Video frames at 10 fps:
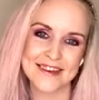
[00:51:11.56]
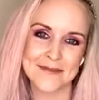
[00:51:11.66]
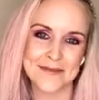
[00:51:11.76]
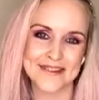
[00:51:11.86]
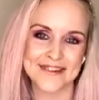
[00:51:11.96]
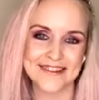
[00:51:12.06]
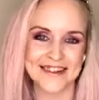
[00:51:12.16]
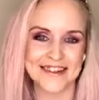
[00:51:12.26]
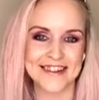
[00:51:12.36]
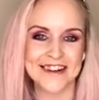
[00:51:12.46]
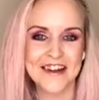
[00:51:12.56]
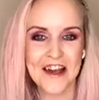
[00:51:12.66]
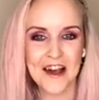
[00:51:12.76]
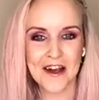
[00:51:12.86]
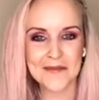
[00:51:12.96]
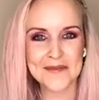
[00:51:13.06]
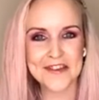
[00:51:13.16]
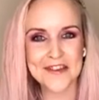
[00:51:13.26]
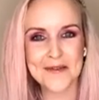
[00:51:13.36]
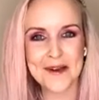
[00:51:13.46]
Absolutely.
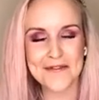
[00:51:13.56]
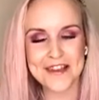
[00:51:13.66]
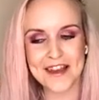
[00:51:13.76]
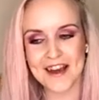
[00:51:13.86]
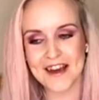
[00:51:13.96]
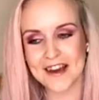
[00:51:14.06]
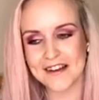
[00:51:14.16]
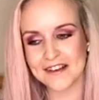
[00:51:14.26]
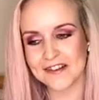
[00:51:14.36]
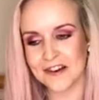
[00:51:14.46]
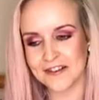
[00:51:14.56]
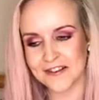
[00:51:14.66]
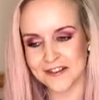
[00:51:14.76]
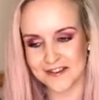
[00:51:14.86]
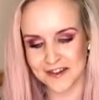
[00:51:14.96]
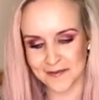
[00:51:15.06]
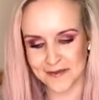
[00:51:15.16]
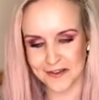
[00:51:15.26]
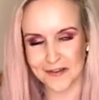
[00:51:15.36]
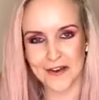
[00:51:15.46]
Do you ever get dancers come
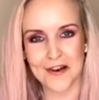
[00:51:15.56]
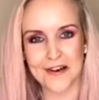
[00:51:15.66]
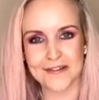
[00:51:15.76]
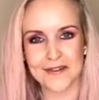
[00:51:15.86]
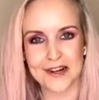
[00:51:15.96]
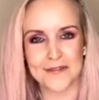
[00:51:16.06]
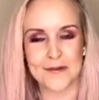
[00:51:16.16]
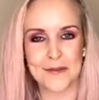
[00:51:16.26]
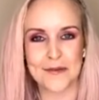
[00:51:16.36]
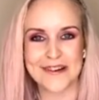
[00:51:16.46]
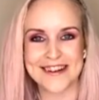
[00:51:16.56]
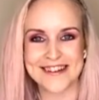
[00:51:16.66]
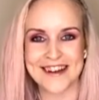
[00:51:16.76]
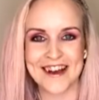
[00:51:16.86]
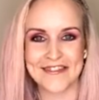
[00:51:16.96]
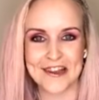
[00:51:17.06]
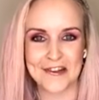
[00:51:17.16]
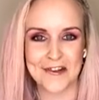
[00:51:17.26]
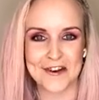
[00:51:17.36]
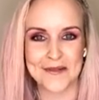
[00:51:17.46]
to you that aren't ready for Pointe and they
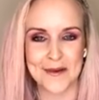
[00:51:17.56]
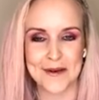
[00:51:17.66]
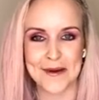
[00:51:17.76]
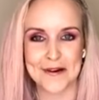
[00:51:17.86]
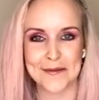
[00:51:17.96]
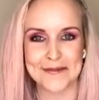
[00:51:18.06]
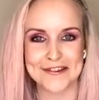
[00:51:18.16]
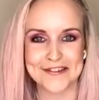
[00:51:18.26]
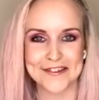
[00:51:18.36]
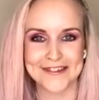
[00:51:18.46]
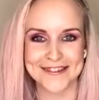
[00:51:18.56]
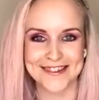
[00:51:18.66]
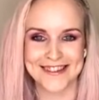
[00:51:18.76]
try to buy a pair of Pointe shoes?